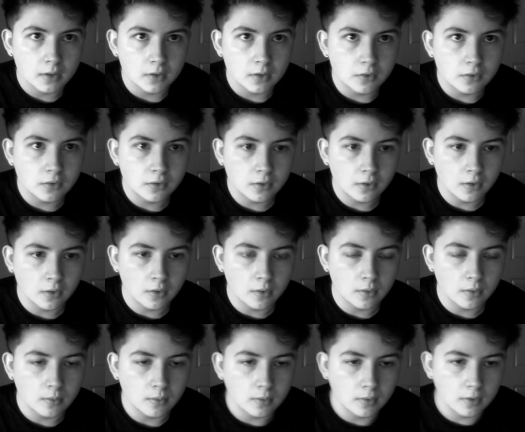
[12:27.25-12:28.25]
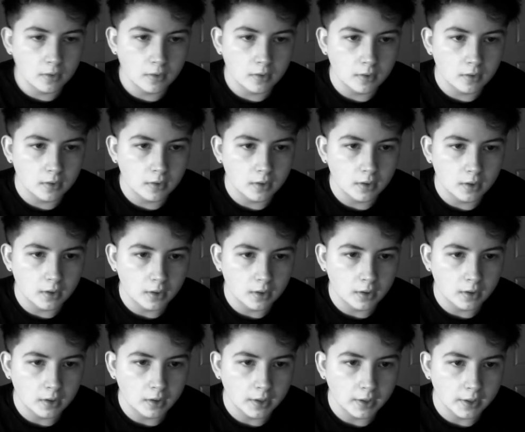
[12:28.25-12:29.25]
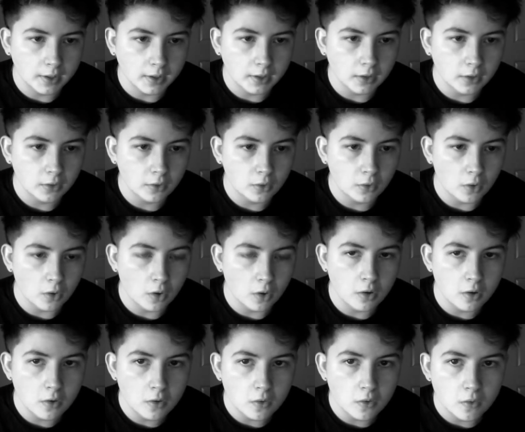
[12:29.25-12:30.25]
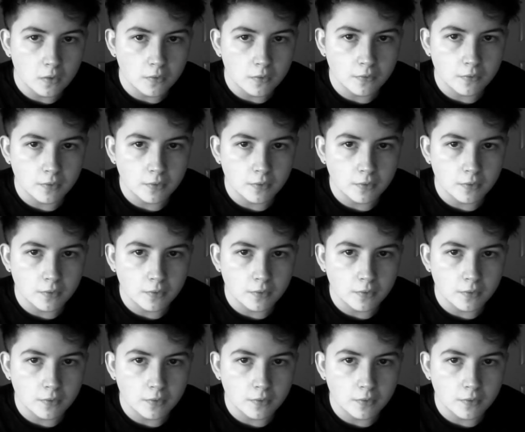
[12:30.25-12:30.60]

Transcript: So I got a lot of,